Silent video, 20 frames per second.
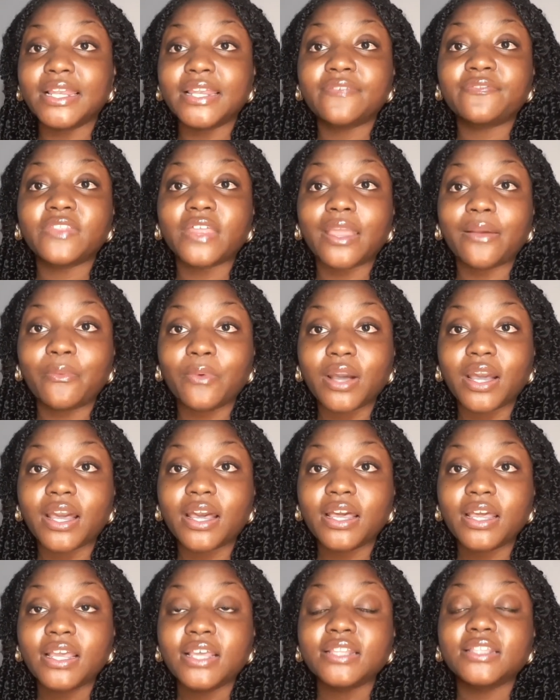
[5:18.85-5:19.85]
And if they
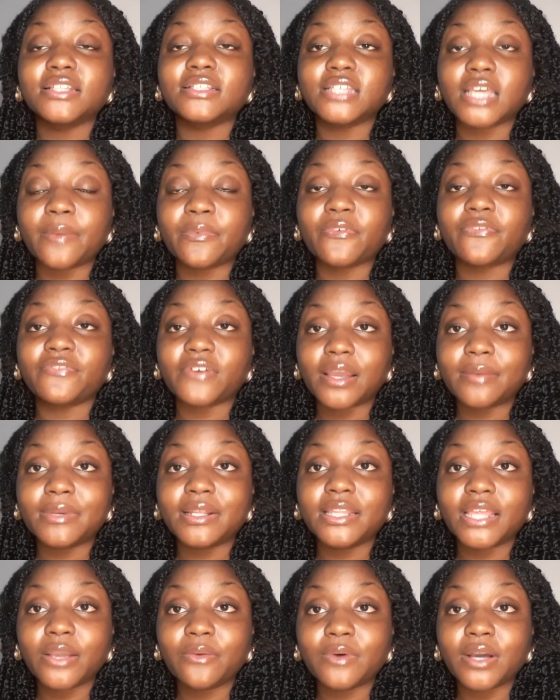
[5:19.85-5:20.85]
were, the type of family
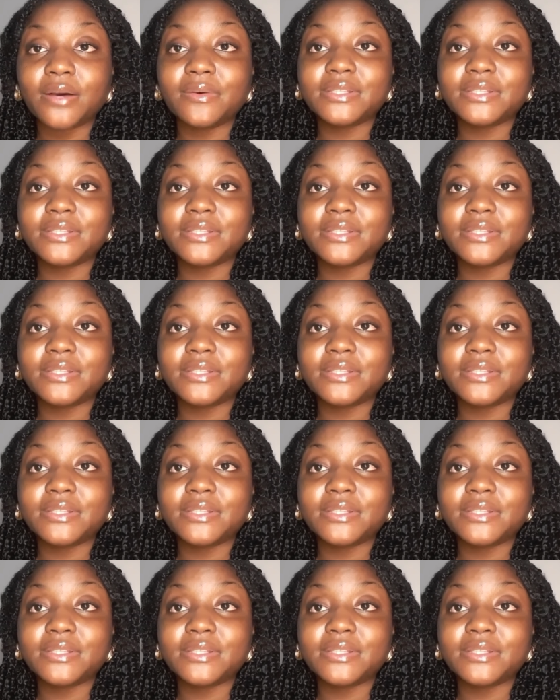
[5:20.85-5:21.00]
they were,